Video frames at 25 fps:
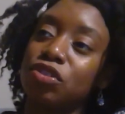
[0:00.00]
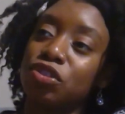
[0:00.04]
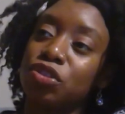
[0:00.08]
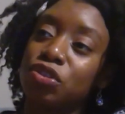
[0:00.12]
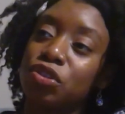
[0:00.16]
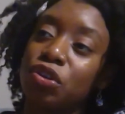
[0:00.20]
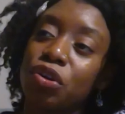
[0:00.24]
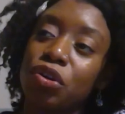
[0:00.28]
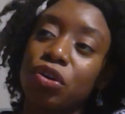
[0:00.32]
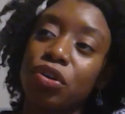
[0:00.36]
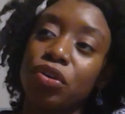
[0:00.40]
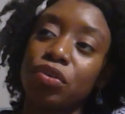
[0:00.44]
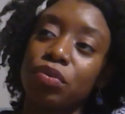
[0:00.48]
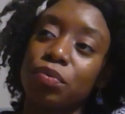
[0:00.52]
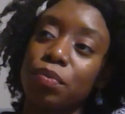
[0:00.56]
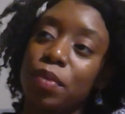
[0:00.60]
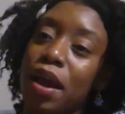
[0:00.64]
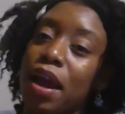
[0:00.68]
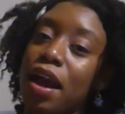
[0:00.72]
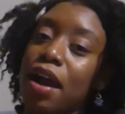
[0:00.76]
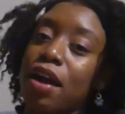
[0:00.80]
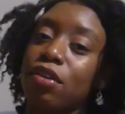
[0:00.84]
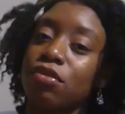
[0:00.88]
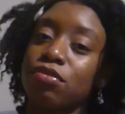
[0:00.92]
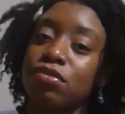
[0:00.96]
turn
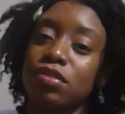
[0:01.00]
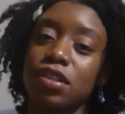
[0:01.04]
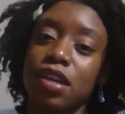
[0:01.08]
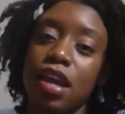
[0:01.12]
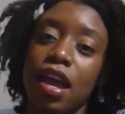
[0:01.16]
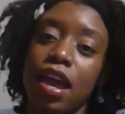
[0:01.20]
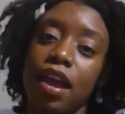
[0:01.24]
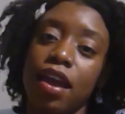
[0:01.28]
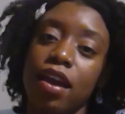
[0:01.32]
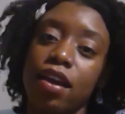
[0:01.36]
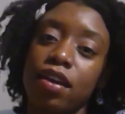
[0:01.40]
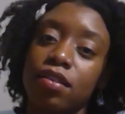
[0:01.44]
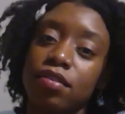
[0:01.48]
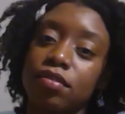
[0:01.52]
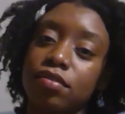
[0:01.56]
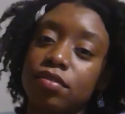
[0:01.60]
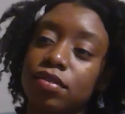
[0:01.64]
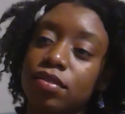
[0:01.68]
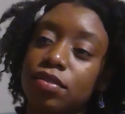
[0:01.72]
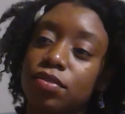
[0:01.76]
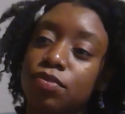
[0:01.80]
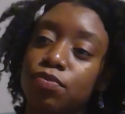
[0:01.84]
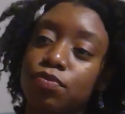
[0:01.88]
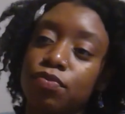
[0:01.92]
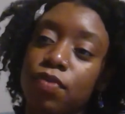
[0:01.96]
around
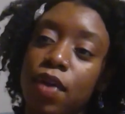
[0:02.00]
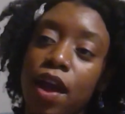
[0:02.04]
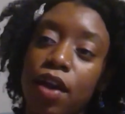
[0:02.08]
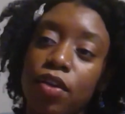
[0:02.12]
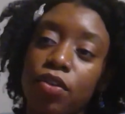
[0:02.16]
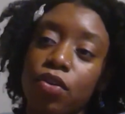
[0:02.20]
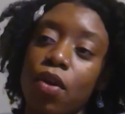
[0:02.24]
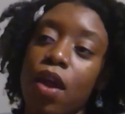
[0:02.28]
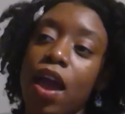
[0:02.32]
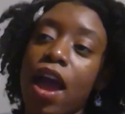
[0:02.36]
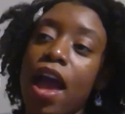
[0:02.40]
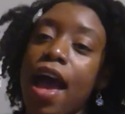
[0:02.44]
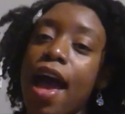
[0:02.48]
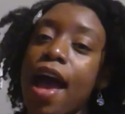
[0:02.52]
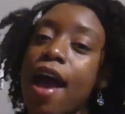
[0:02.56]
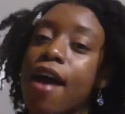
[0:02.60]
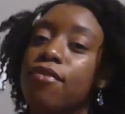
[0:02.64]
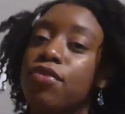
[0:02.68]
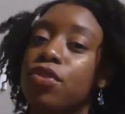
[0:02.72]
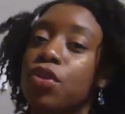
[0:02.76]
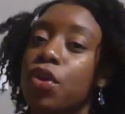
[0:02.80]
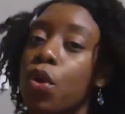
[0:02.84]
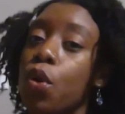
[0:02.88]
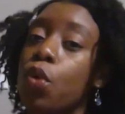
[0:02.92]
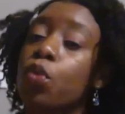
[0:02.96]
and rather
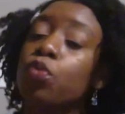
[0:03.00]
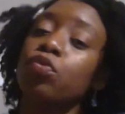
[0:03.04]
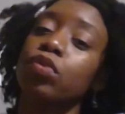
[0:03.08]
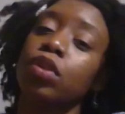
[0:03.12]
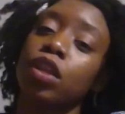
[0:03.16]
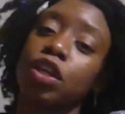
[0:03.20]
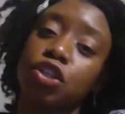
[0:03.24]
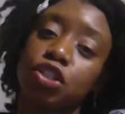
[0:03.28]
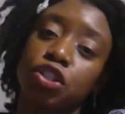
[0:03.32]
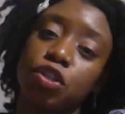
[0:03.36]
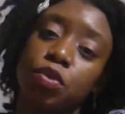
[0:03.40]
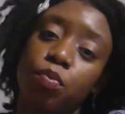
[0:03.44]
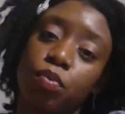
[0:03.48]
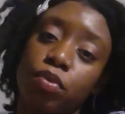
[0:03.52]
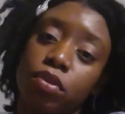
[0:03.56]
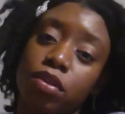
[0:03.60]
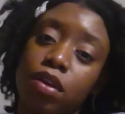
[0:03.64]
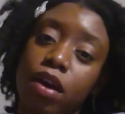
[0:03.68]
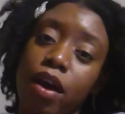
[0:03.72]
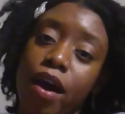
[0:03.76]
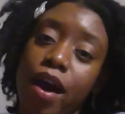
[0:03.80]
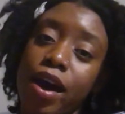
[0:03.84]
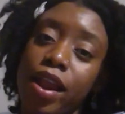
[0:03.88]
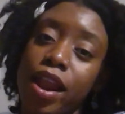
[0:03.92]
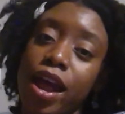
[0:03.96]
have their own relationship with
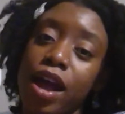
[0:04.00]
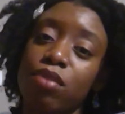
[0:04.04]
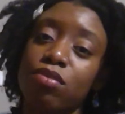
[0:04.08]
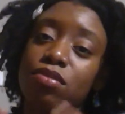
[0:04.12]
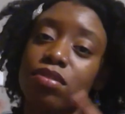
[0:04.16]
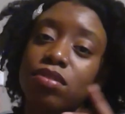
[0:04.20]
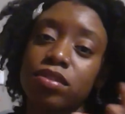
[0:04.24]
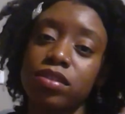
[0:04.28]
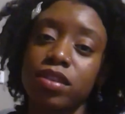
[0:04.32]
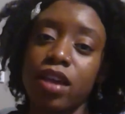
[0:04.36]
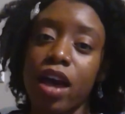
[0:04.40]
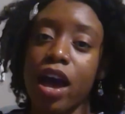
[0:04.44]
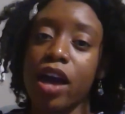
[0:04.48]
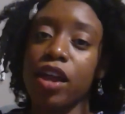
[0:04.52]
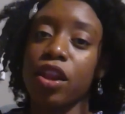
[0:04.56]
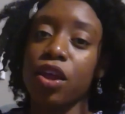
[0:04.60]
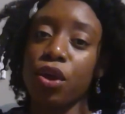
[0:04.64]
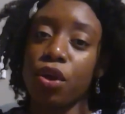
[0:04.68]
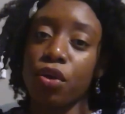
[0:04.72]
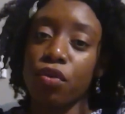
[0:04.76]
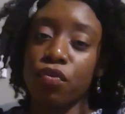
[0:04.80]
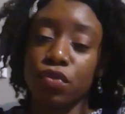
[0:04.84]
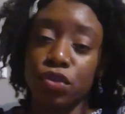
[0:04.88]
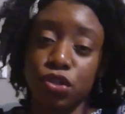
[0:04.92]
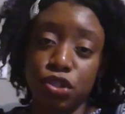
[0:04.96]
God outside
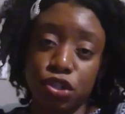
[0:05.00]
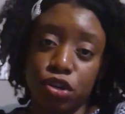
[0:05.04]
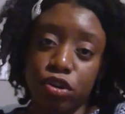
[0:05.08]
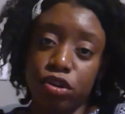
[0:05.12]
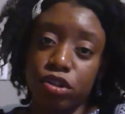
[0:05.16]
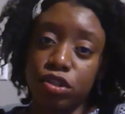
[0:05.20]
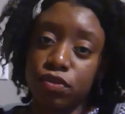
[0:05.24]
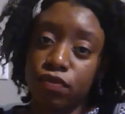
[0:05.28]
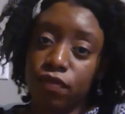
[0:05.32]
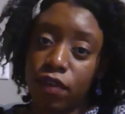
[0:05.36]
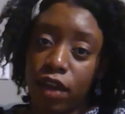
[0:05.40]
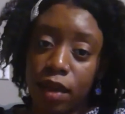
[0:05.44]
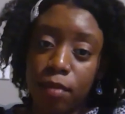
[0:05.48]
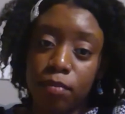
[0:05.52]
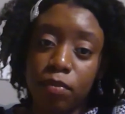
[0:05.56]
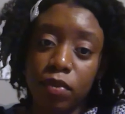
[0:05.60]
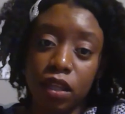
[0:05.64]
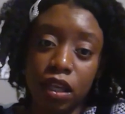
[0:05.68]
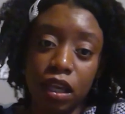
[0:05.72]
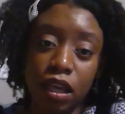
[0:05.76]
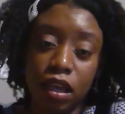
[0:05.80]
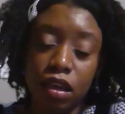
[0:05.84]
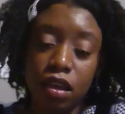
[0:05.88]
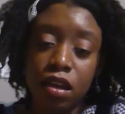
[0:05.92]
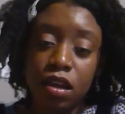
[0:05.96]
of a church
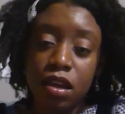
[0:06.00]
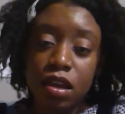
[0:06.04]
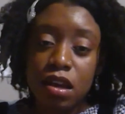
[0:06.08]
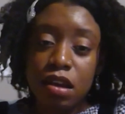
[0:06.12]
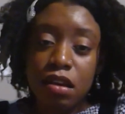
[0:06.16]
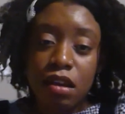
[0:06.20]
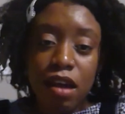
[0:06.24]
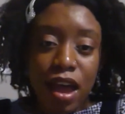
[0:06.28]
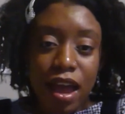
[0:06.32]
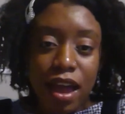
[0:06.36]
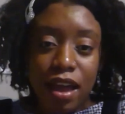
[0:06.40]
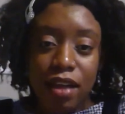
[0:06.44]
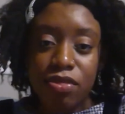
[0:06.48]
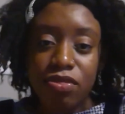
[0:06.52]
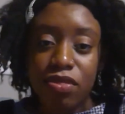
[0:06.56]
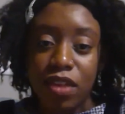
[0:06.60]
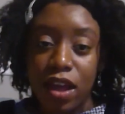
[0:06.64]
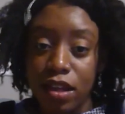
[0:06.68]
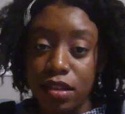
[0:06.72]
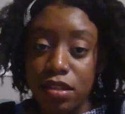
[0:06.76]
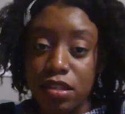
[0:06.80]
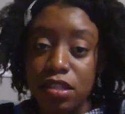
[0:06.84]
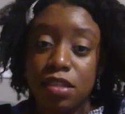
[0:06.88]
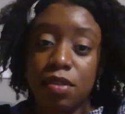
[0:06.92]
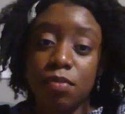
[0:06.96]
family. And
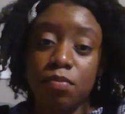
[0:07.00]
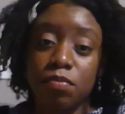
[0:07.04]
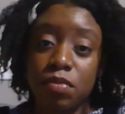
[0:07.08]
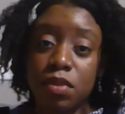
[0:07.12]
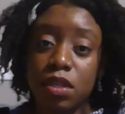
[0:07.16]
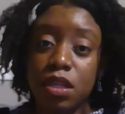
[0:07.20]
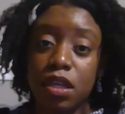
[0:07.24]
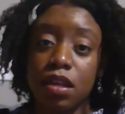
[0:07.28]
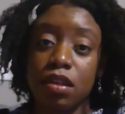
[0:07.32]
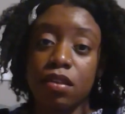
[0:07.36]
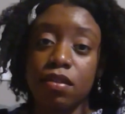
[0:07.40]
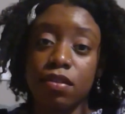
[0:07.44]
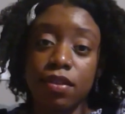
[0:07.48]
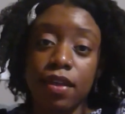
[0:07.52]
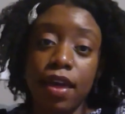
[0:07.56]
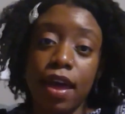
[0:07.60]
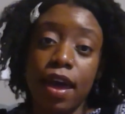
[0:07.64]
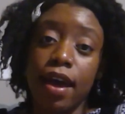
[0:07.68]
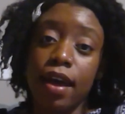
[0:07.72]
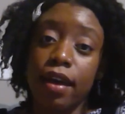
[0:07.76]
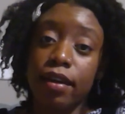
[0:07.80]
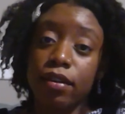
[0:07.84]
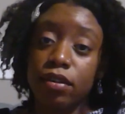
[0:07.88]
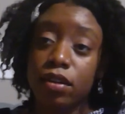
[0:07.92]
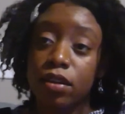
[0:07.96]
that's something
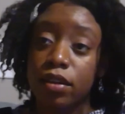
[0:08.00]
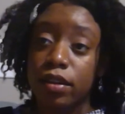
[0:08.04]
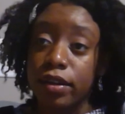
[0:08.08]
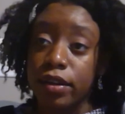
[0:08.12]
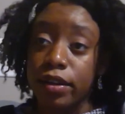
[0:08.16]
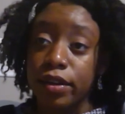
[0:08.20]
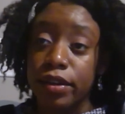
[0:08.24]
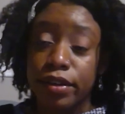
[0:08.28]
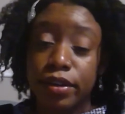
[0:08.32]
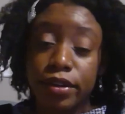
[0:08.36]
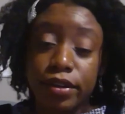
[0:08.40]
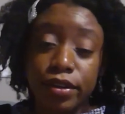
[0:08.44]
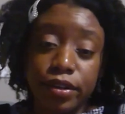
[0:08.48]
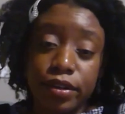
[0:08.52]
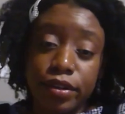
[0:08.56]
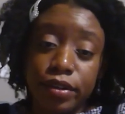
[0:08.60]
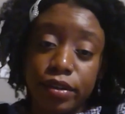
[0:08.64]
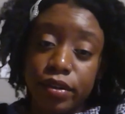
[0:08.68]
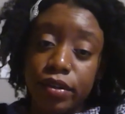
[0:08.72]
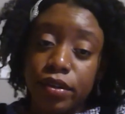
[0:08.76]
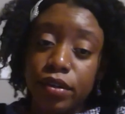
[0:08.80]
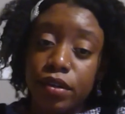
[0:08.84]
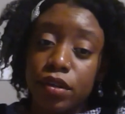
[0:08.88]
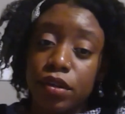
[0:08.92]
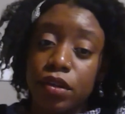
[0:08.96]
that
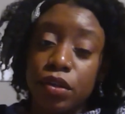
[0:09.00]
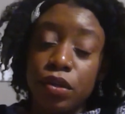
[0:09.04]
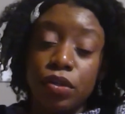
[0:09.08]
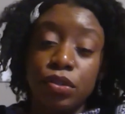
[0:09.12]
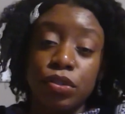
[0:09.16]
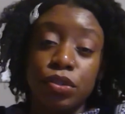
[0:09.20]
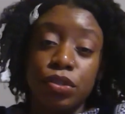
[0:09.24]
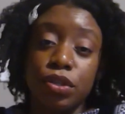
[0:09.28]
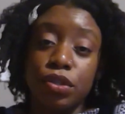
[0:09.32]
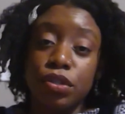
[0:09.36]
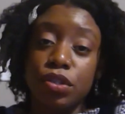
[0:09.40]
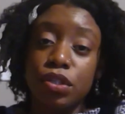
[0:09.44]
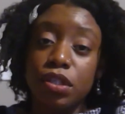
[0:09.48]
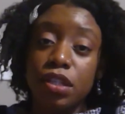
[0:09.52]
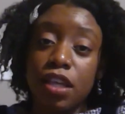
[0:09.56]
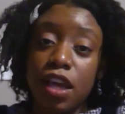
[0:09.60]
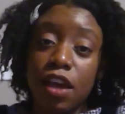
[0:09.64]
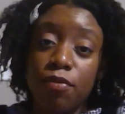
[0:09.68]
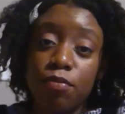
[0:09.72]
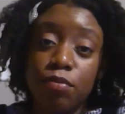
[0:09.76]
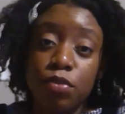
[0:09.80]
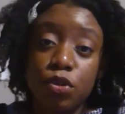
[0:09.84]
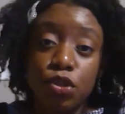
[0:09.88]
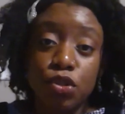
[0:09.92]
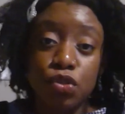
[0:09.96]
churches
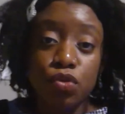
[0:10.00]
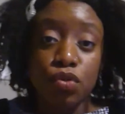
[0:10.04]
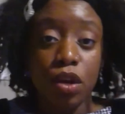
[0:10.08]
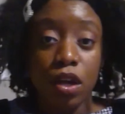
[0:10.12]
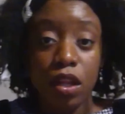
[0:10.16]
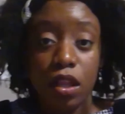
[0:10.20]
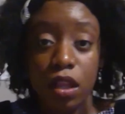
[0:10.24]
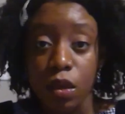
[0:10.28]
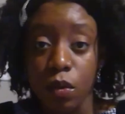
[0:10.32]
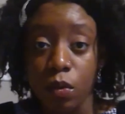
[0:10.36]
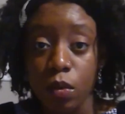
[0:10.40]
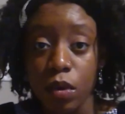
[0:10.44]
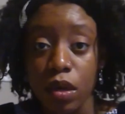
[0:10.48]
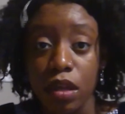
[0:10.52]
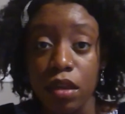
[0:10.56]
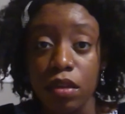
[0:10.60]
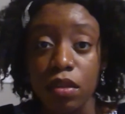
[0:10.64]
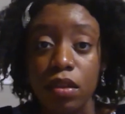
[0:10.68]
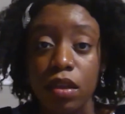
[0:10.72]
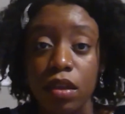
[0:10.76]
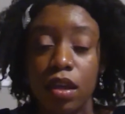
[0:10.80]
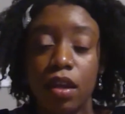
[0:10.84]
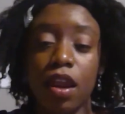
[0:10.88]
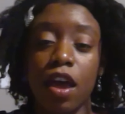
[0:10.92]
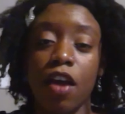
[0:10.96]
have been struggling
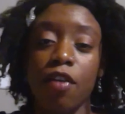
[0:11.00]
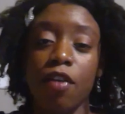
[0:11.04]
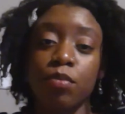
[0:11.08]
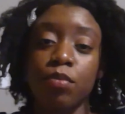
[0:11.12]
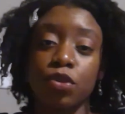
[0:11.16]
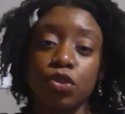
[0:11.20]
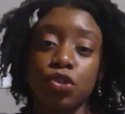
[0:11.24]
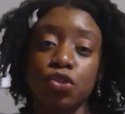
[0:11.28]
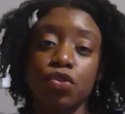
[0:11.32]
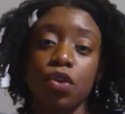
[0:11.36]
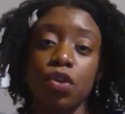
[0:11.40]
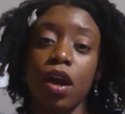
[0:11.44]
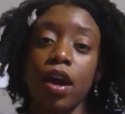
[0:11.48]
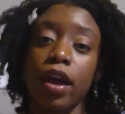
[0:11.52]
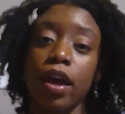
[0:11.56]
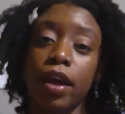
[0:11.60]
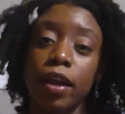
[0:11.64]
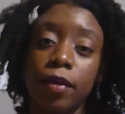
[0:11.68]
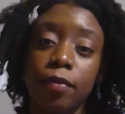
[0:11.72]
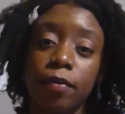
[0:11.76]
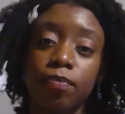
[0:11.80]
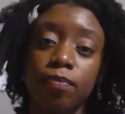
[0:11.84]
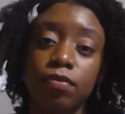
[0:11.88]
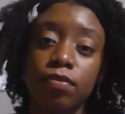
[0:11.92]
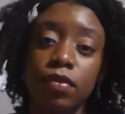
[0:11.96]
with and have been
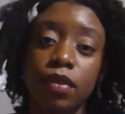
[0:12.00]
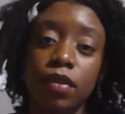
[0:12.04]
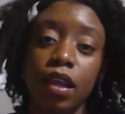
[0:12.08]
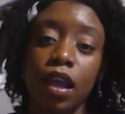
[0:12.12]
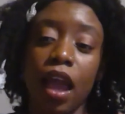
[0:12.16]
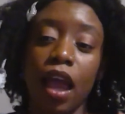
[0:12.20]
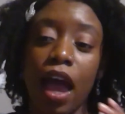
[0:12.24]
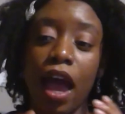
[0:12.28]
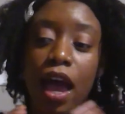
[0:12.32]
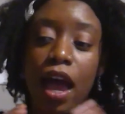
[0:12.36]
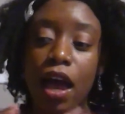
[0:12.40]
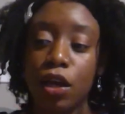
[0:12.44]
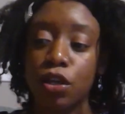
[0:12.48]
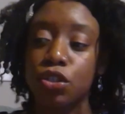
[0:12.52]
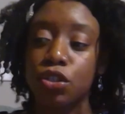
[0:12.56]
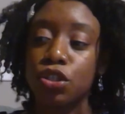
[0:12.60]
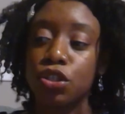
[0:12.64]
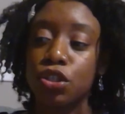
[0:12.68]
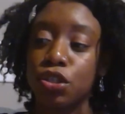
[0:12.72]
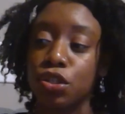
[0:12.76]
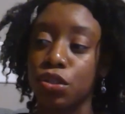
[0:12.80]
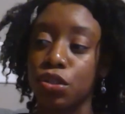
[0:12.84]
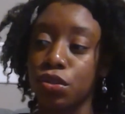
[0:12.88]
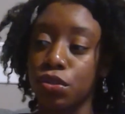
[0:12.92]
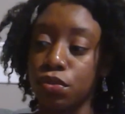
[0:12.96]
trying. How do
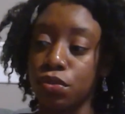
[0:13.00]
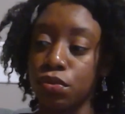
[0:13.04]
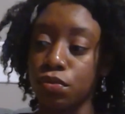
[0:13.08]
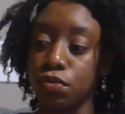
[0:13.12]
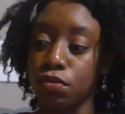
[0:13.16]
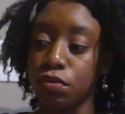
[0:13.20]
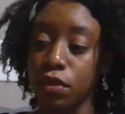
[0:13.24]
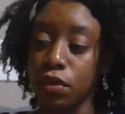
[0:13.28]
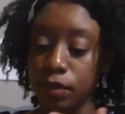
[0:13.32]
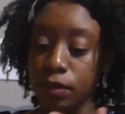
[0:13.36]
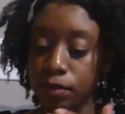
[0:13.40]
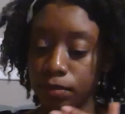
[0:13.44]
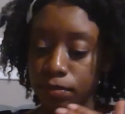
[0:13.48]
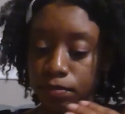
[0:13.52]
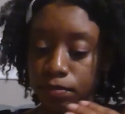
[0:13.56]
you